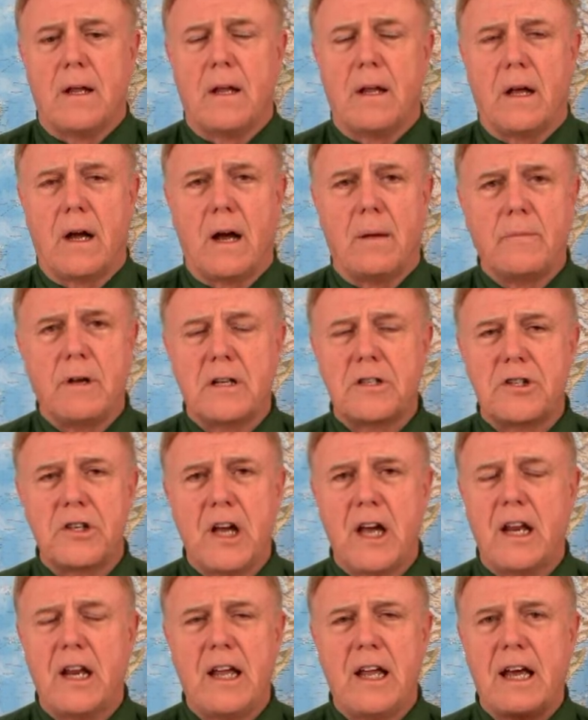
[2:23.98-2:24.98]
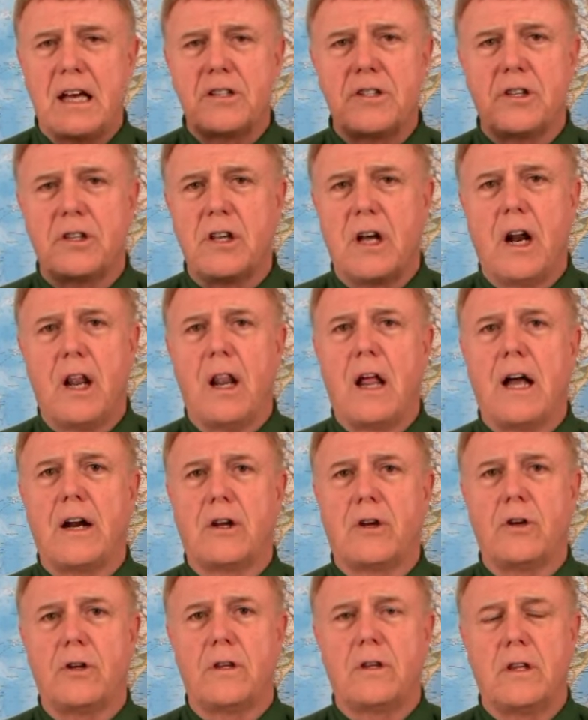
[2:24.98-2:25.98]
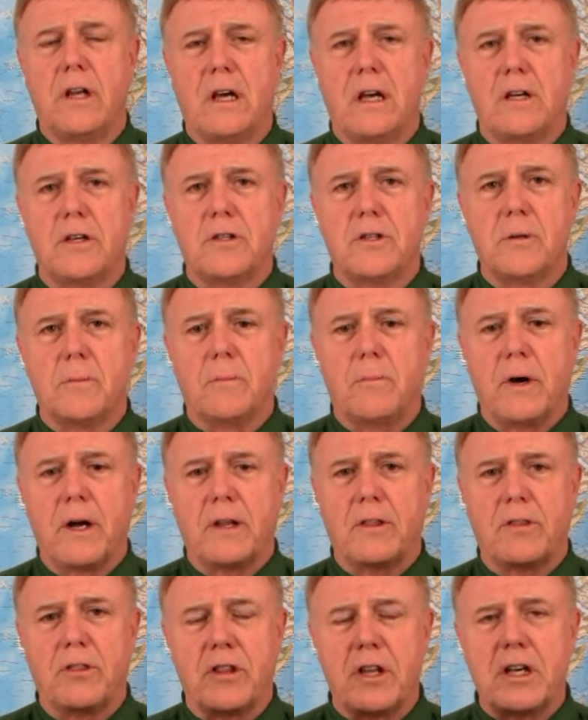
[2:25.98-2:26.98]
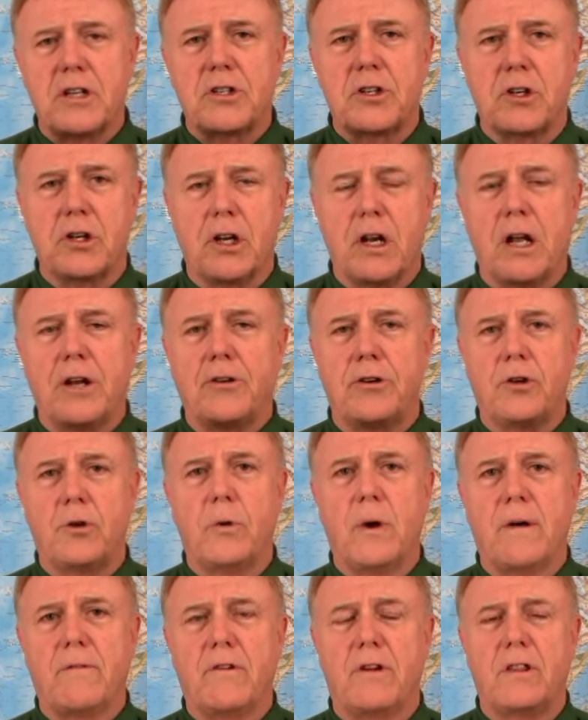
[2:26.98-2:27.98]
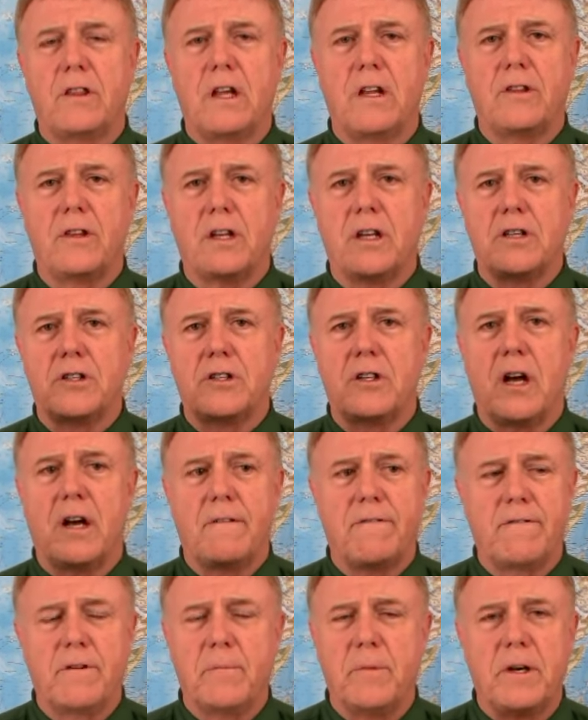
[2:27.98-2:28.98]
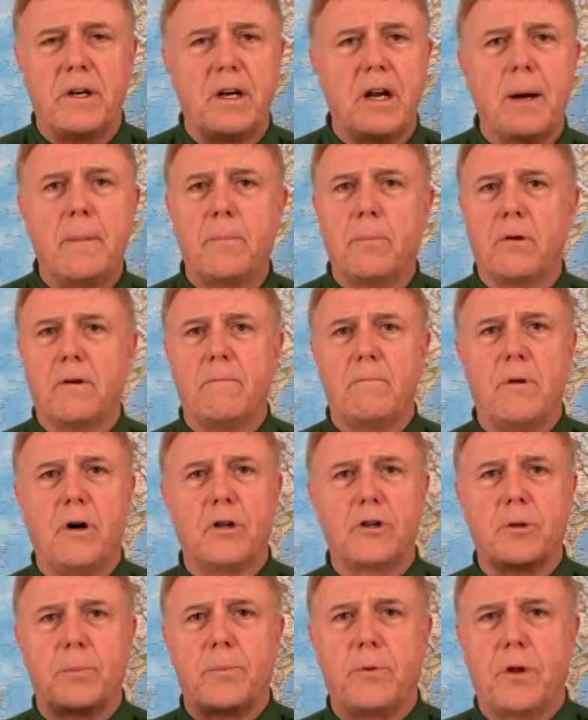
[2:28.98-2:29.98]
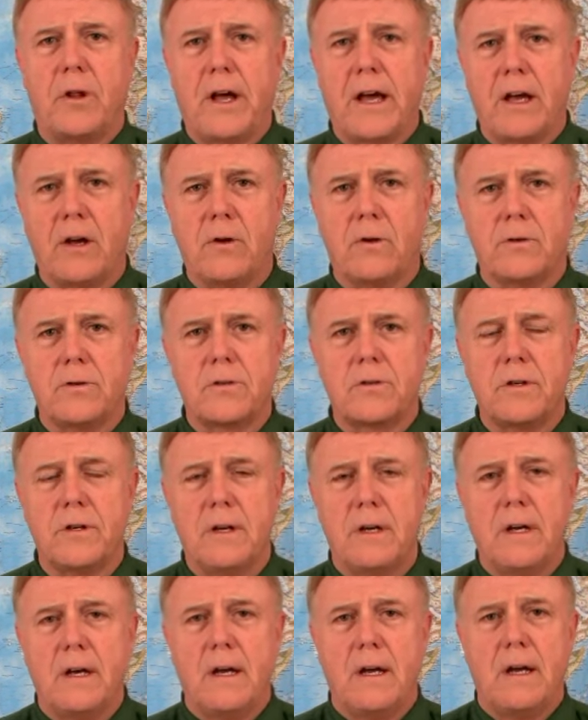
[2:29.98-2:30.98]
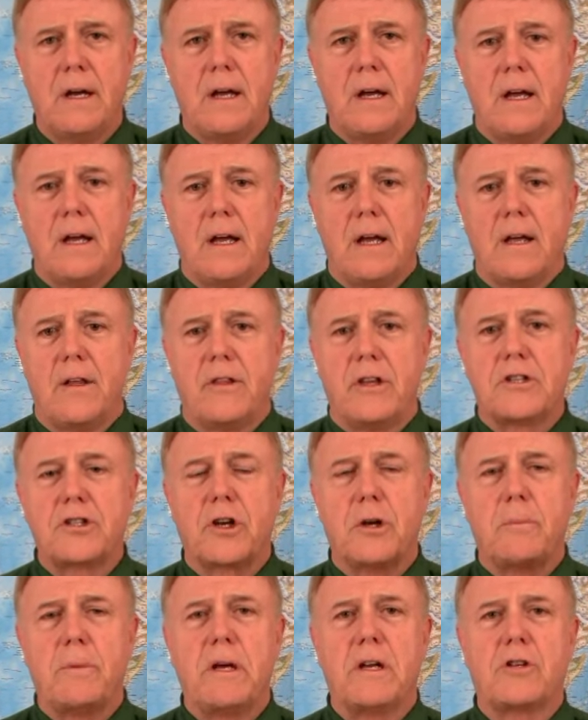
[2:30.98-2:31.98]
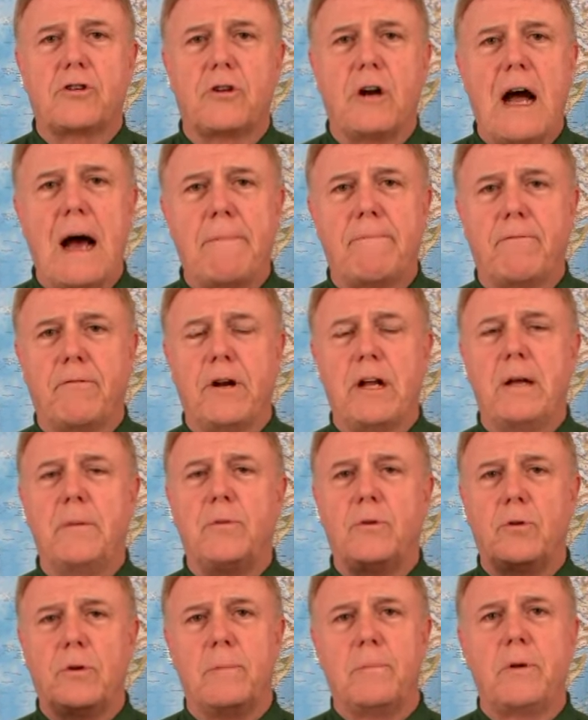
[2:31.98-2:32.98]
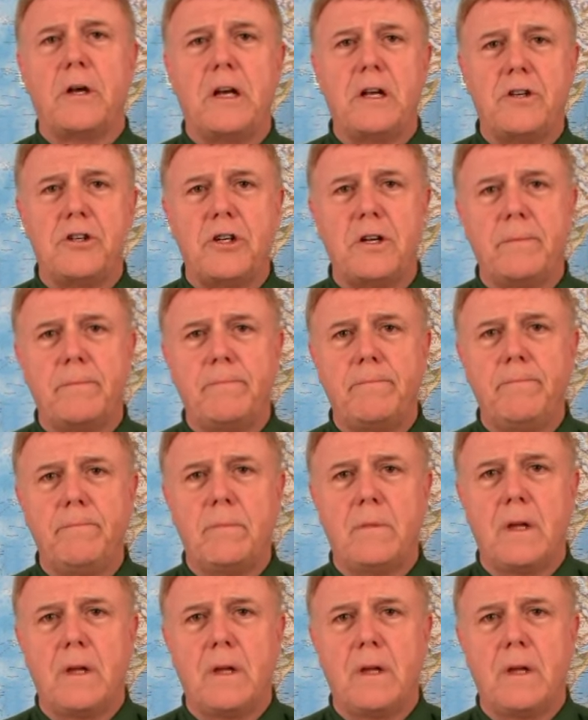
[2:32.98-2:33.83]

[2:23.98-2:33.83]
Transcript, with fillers: I'm not saying he hasn't done a lot of good things, but this could undo everything that he's done from a number of multiple angles. This could be a trap for him to impeach him,